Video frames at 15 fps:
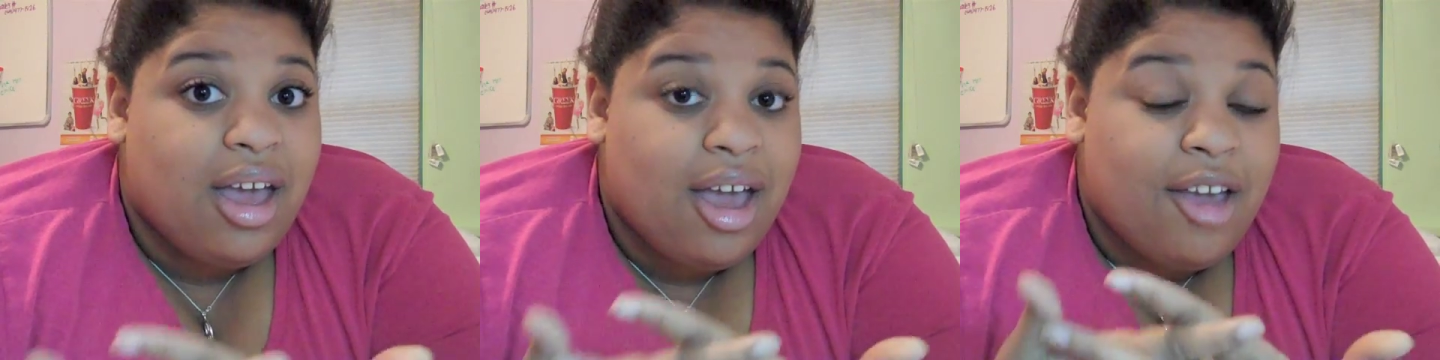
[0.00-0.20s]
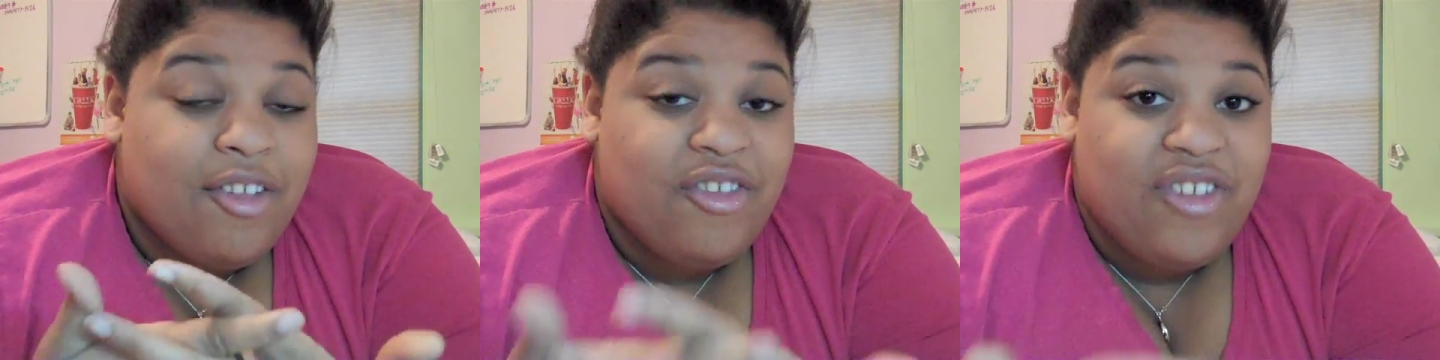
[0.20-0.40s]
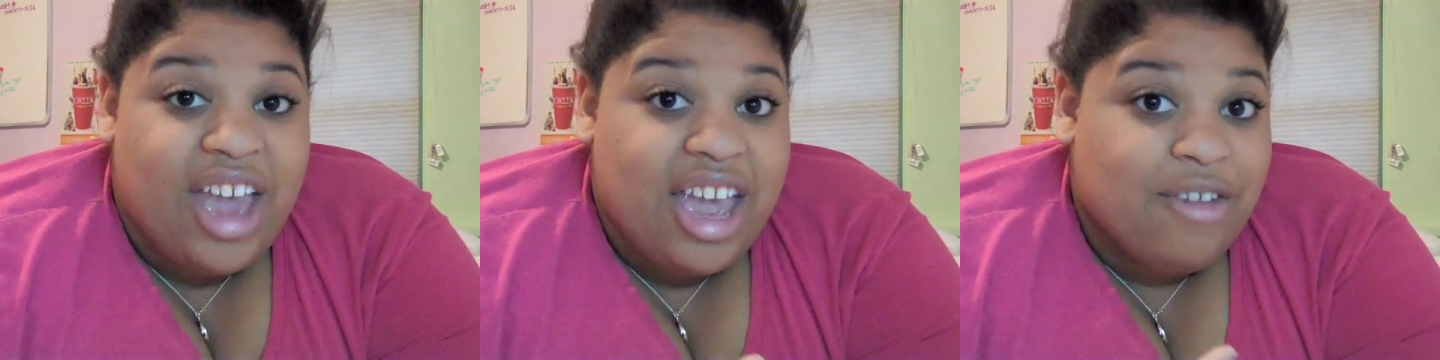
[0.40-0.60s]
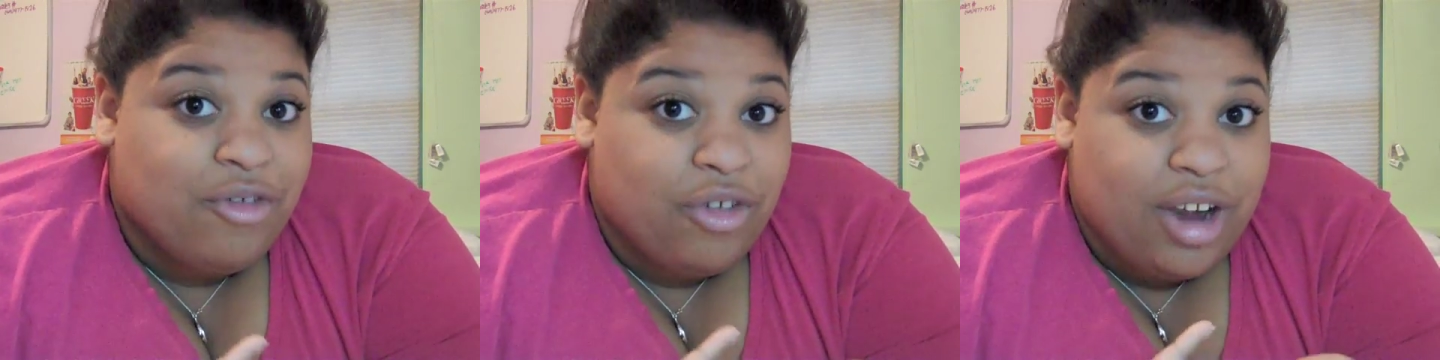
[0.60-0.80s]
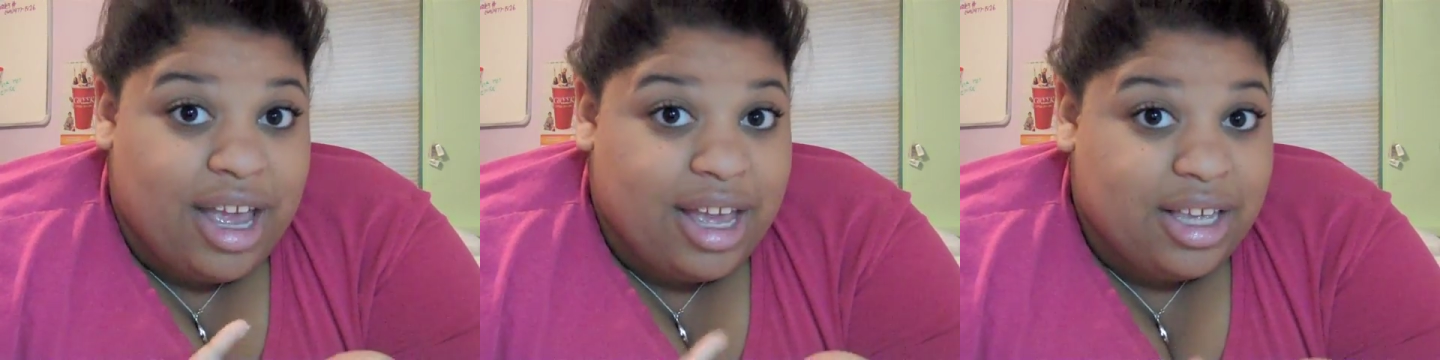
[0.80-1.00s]

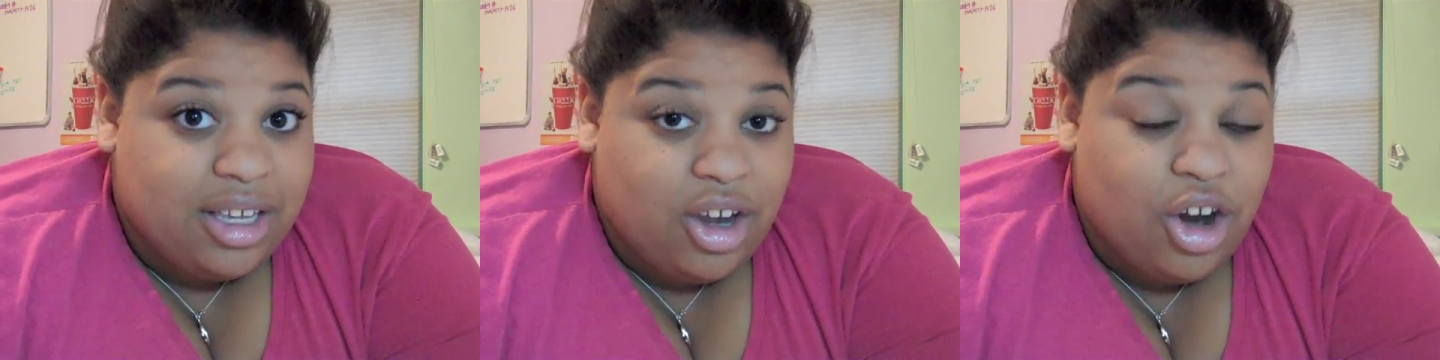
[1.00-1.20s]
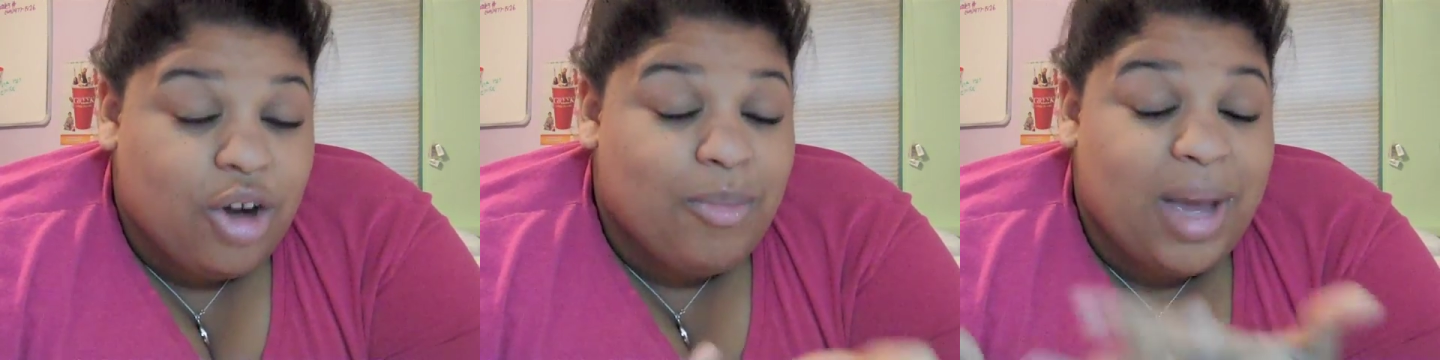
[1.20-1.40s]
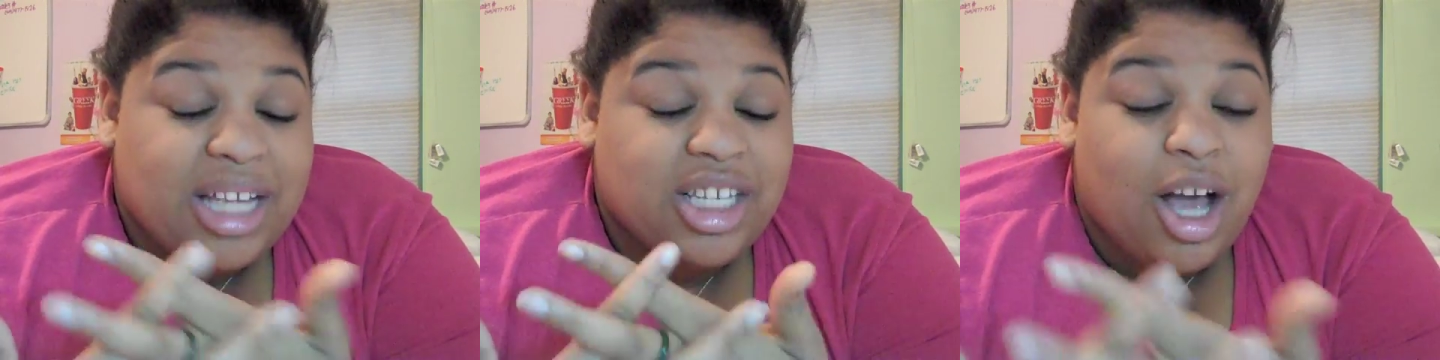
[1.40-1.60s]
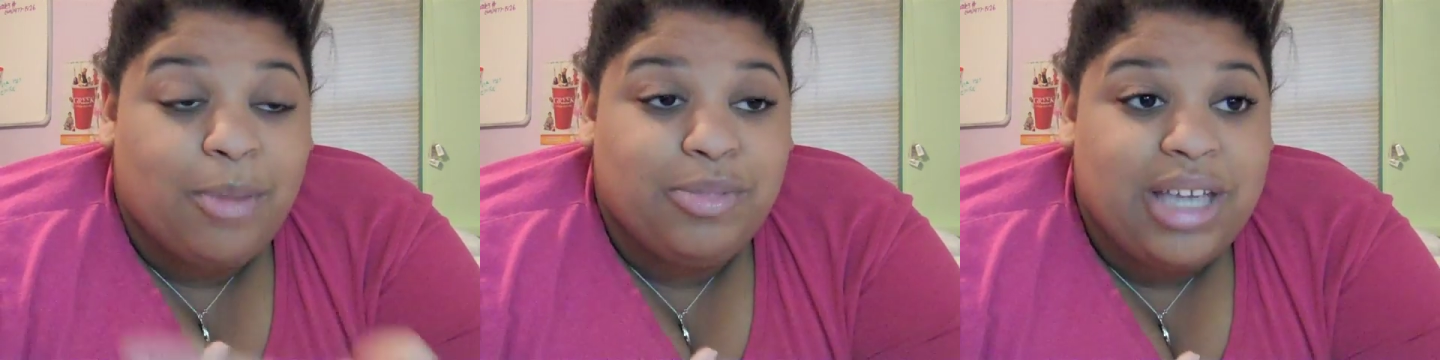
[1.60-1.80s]
favorite or my top